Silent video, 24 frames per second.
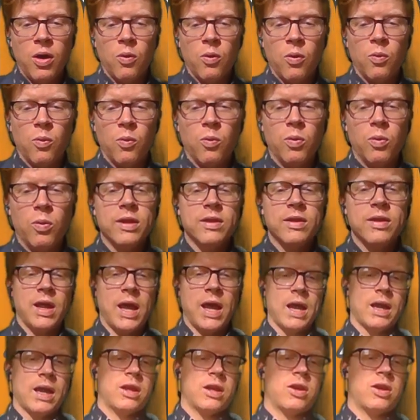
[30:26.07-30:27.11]
What is an
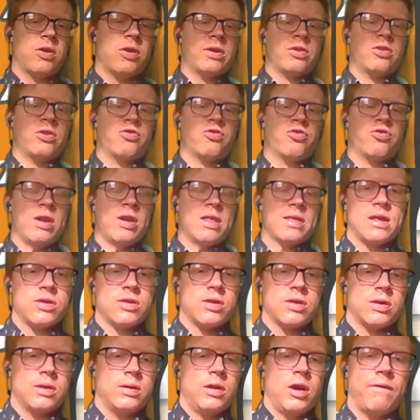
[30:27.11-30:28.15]
accurate
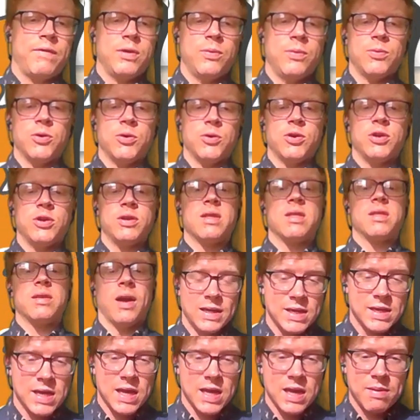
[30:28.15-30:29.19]
translation of the word
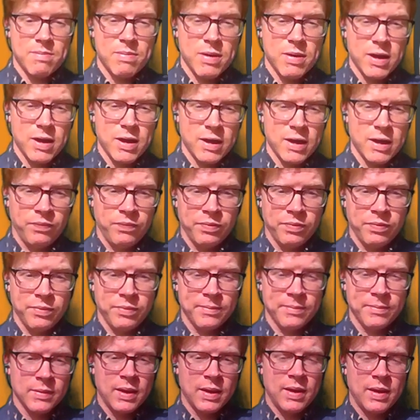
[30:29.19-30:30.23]
Zeitgeber?
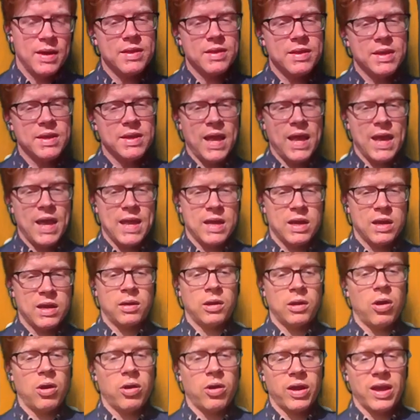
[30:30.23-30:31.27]
Is it A,
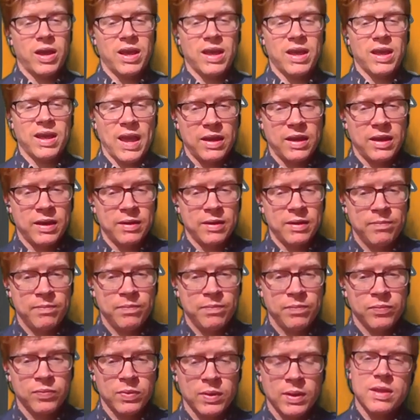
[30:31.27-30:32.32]
clock gainer?
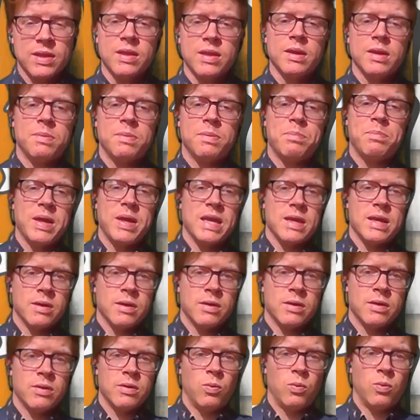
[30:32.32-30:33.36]
Is it B,
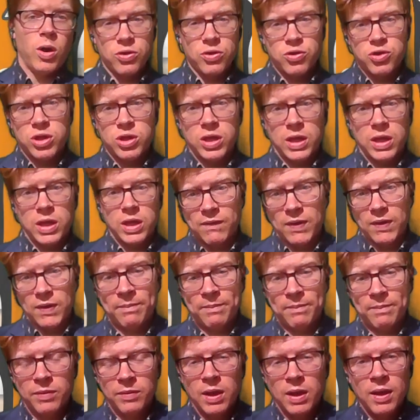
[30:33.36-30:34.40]
watch giver?
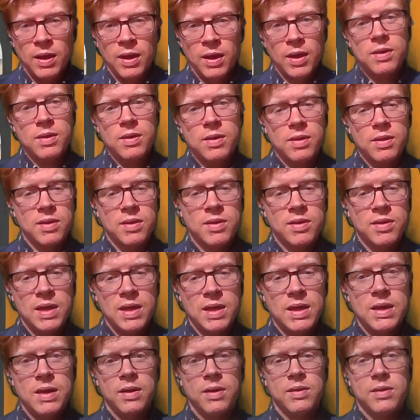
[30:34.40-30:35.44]
Is it
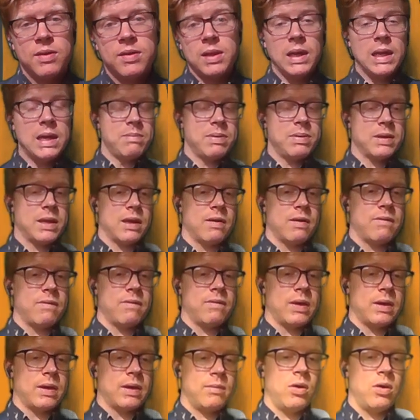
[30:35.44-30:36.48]
C, sleep giver?
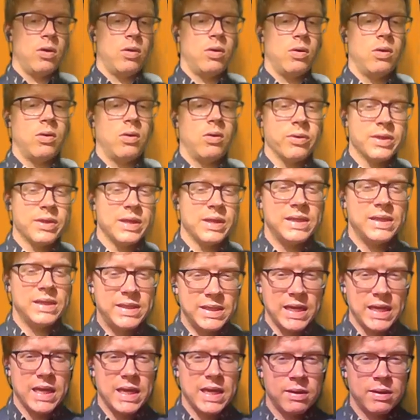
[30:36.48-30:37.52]
Or is it
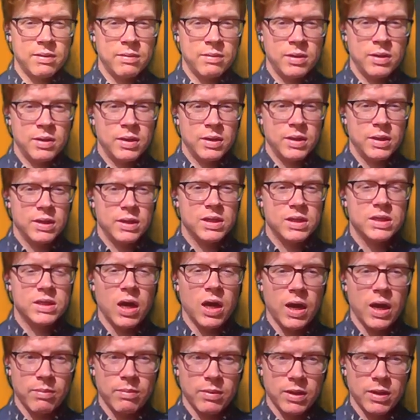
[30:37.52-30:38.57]
D,
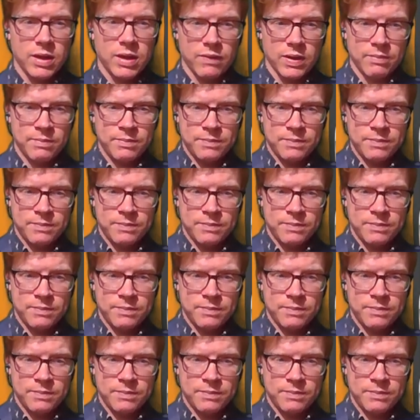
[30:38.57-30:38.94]
time giver?